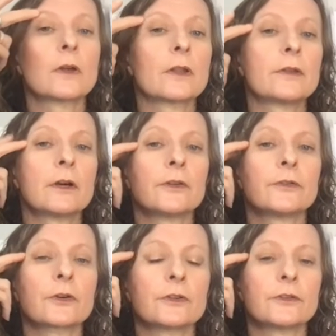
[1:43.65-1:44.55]
Follow the eye
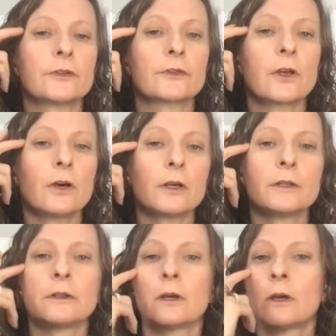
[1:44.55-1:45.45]
socket to the
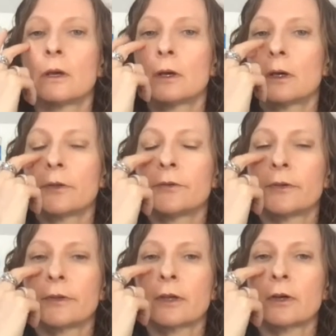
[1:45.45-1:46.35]
side,
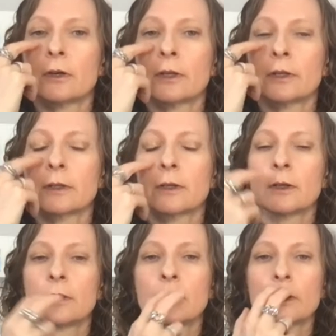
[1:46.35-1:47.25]
under the eye,
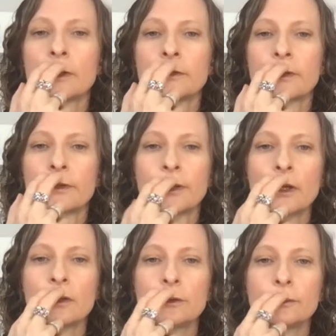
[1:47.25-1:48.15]
under the
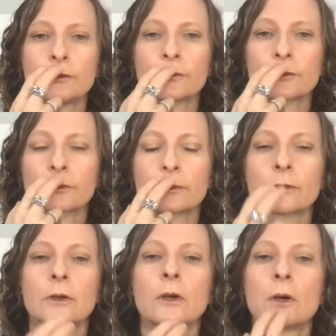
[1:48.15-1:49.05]
nose,
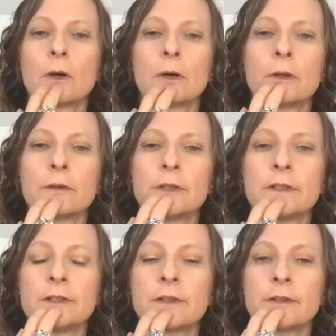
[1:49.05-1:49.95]
on
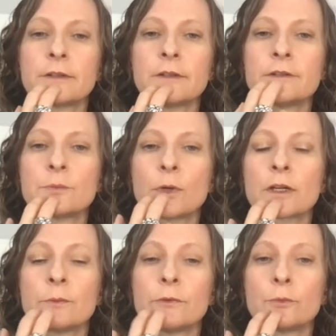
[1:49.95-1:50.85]
the indents. This is
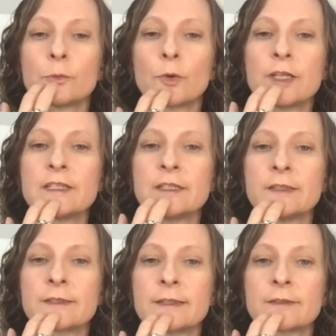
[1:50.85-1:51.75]
working with your
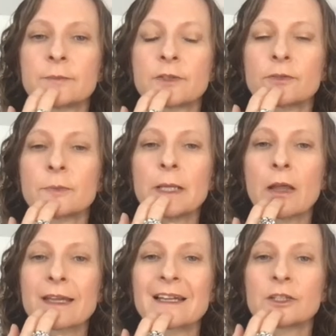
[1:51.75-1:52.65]
meridian system, so it's a bit
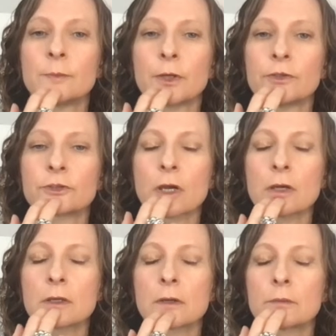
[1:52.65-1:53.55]
like acupuncture,
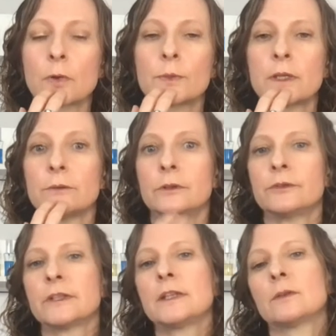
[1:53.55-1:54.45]
but we don't
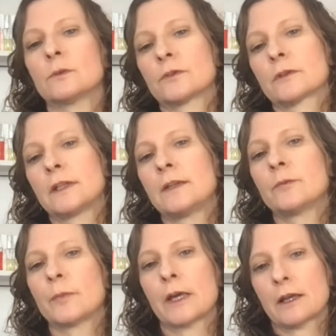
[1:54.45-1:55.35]
use needles,
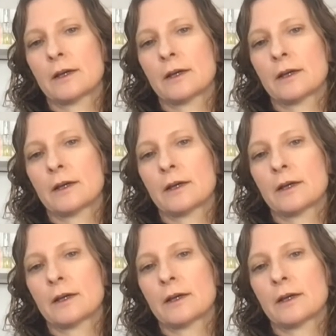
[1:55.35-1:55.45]
even better.